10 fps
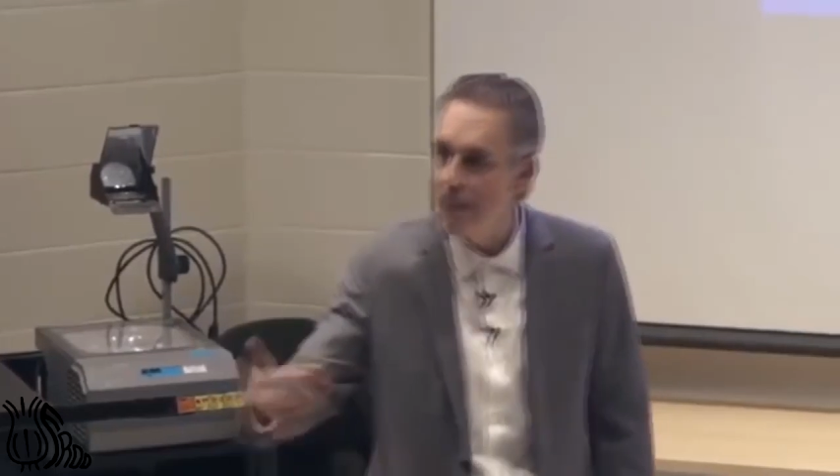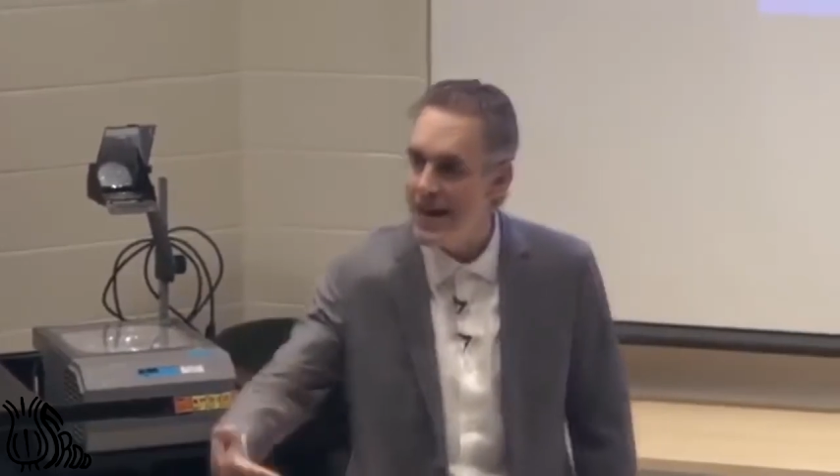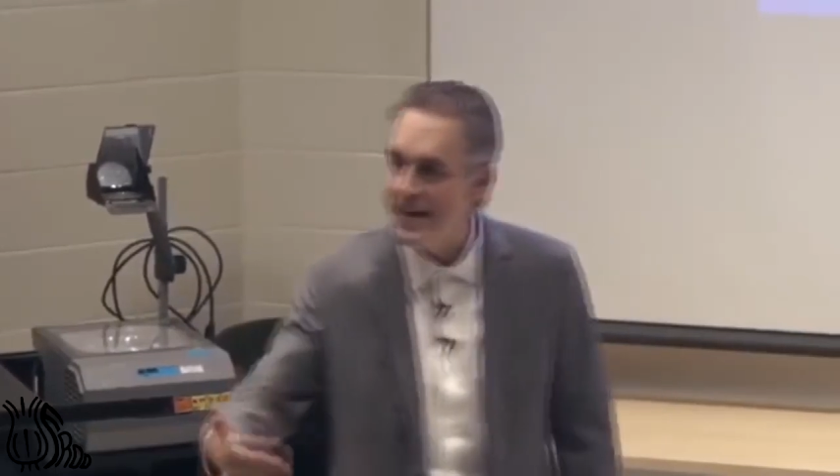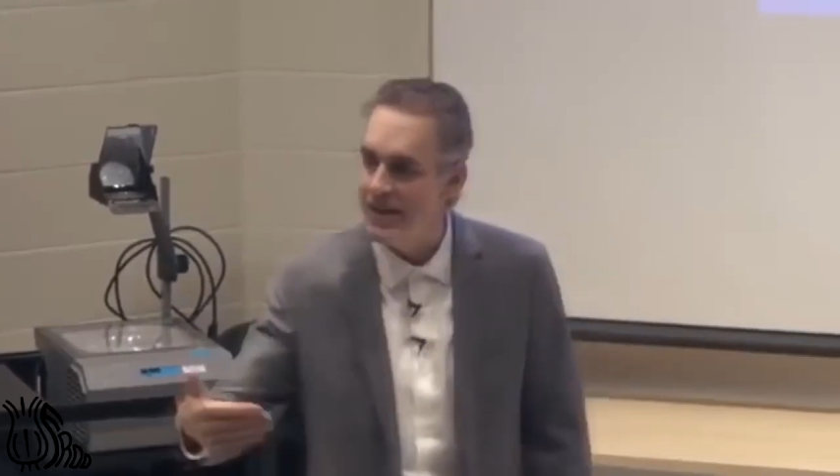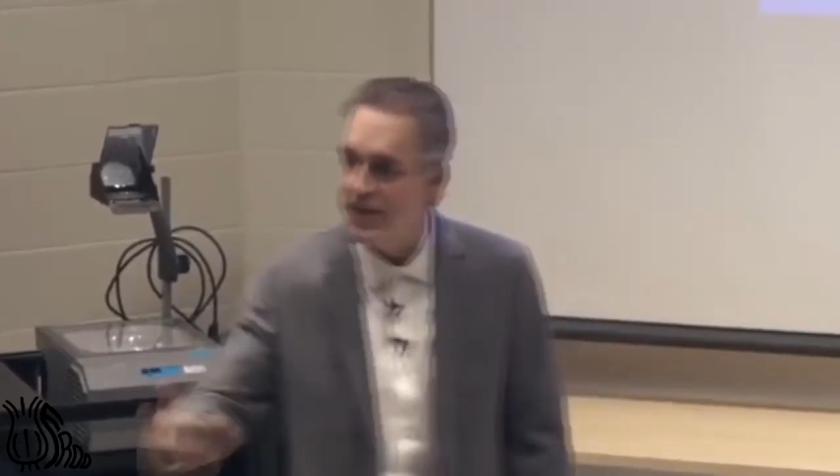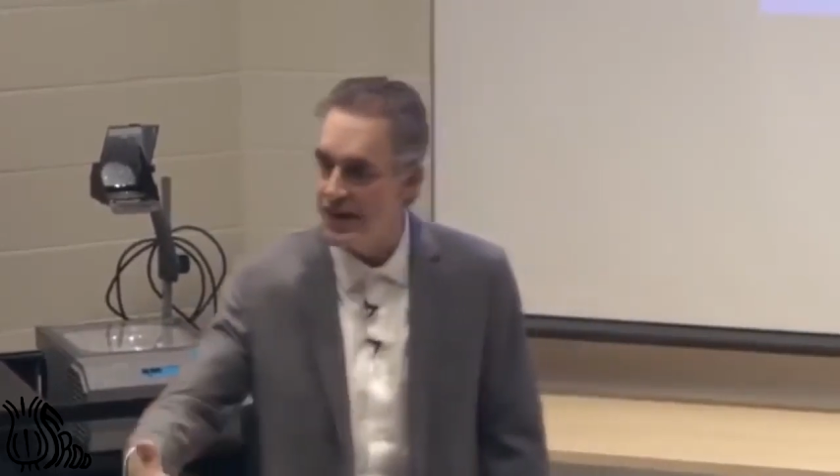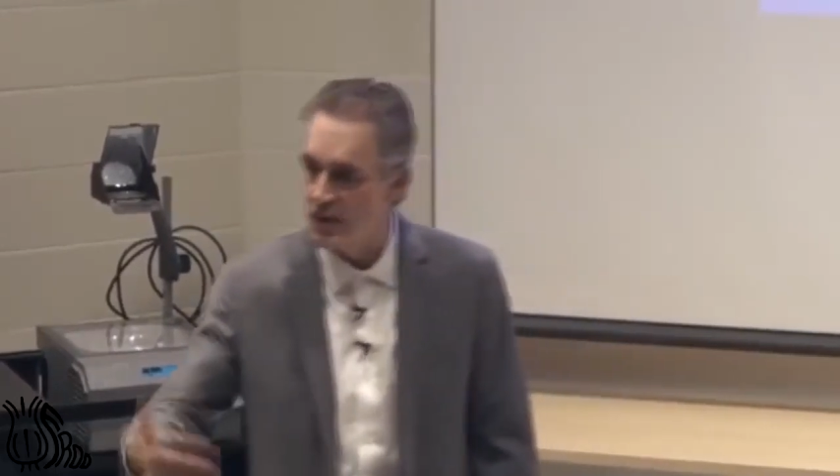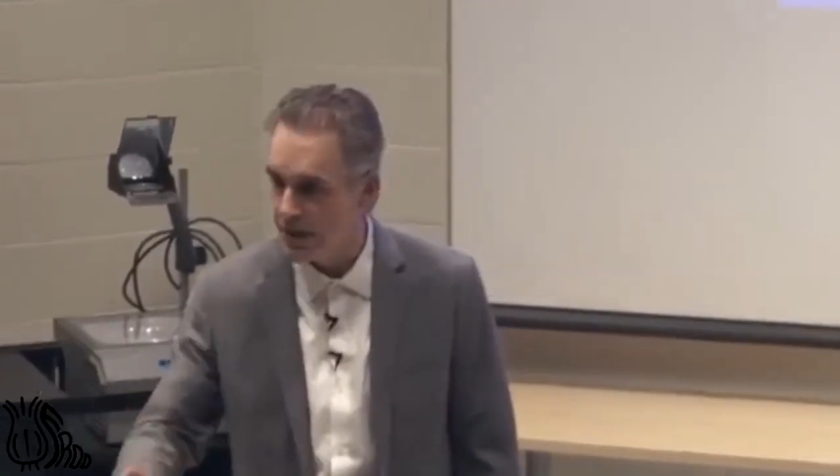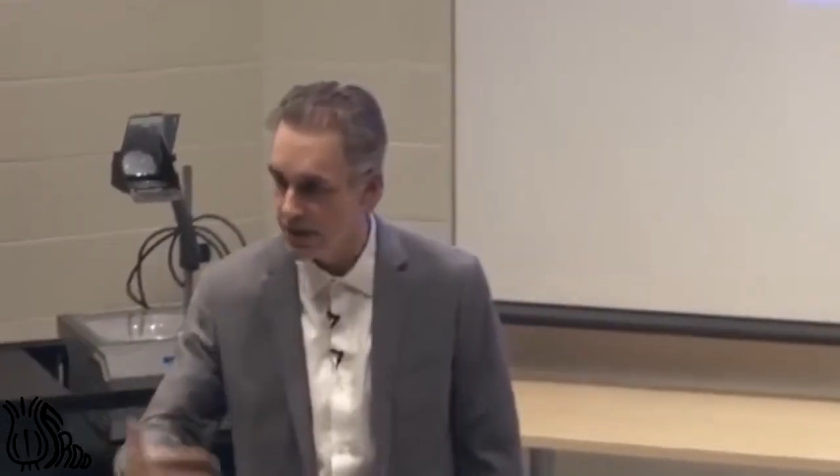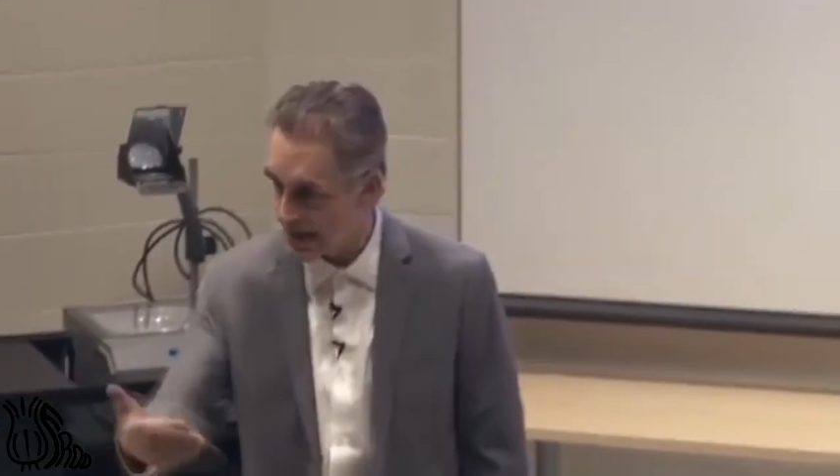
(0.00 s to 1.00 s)
making things,
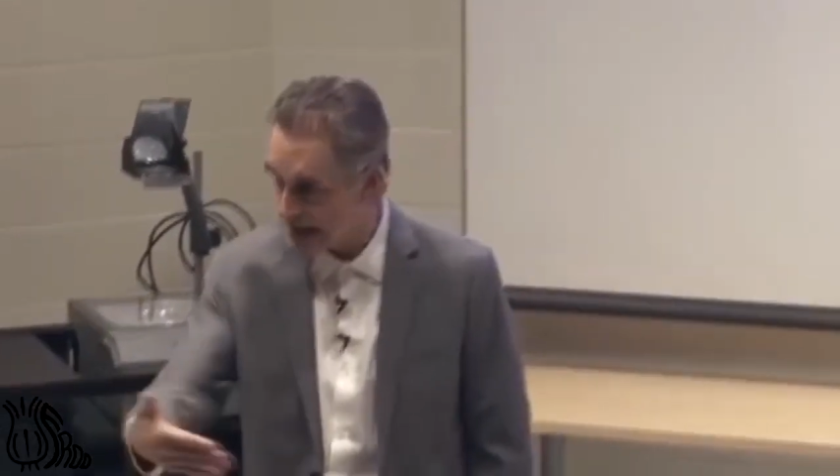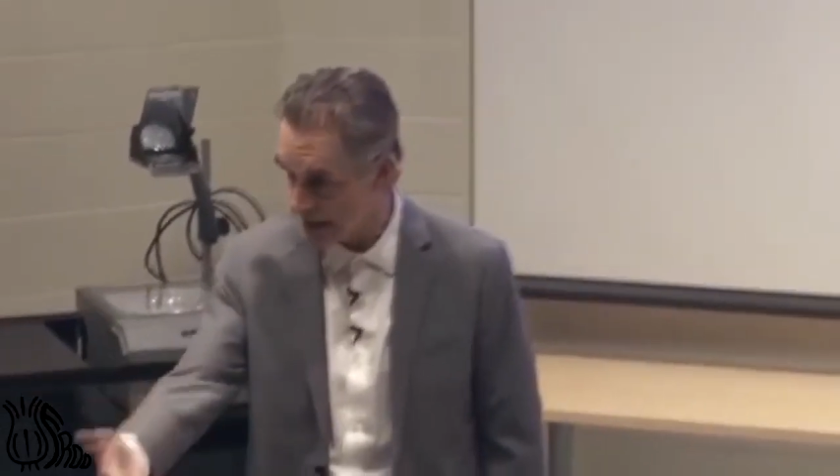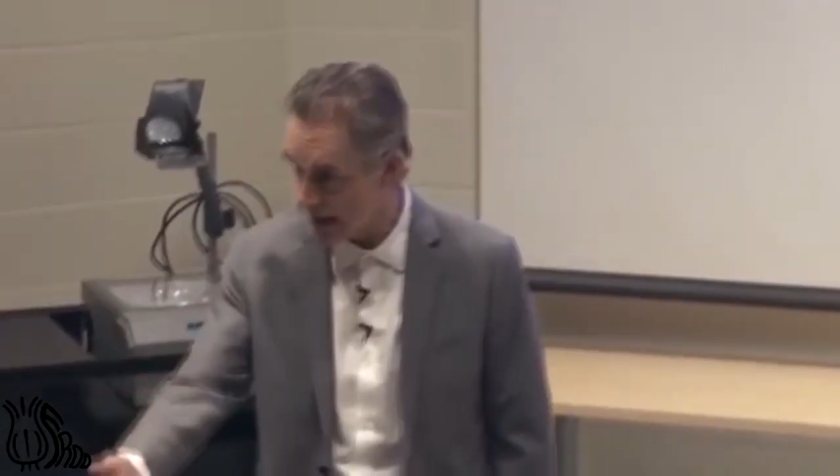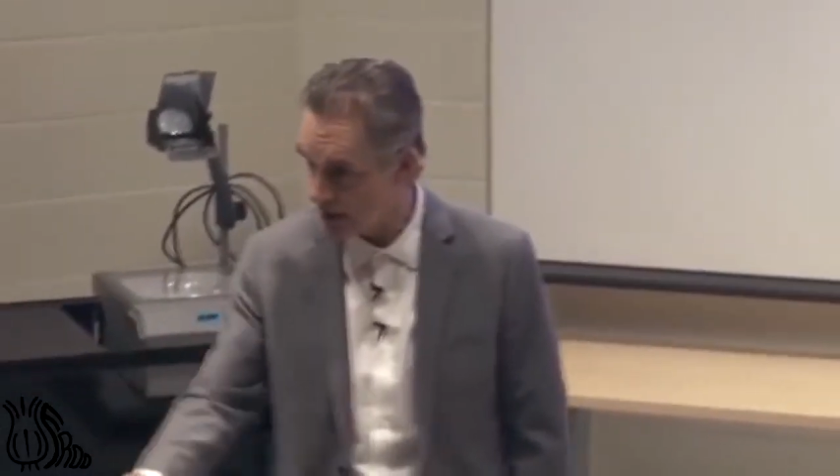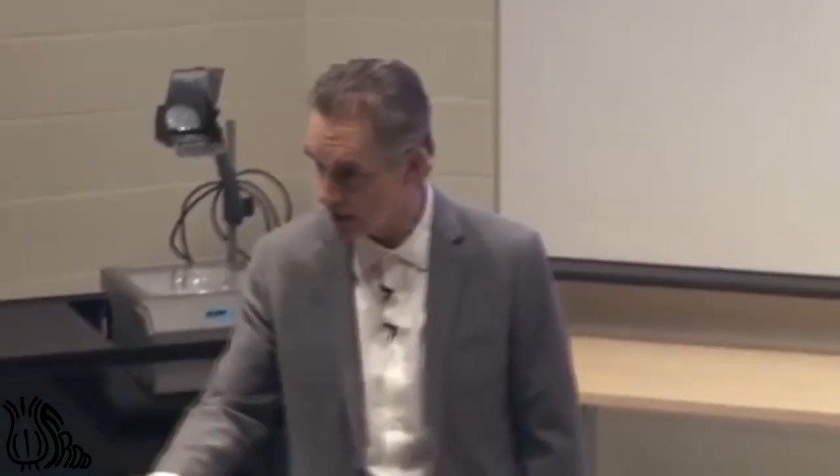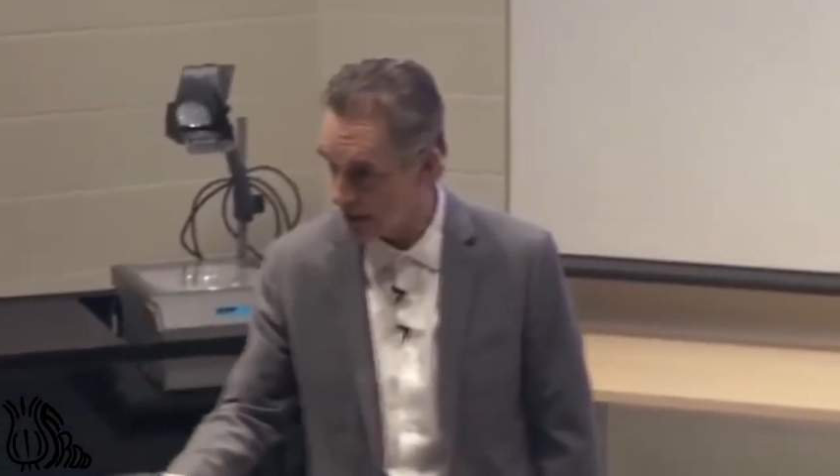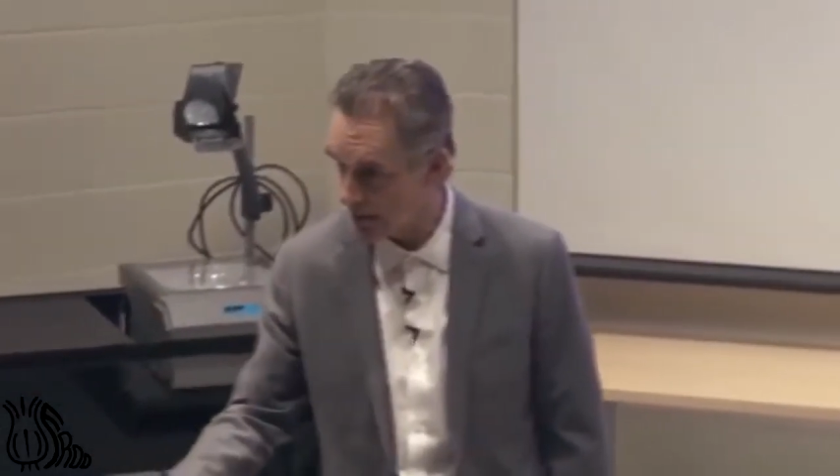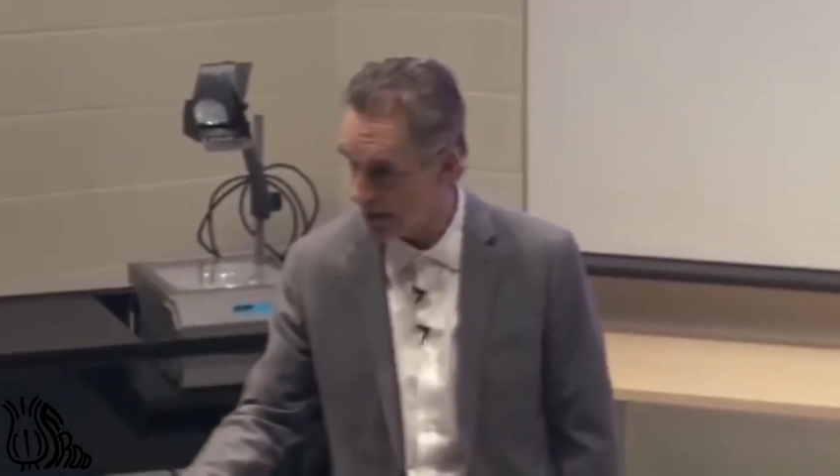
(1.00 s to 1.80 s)
because that's another thing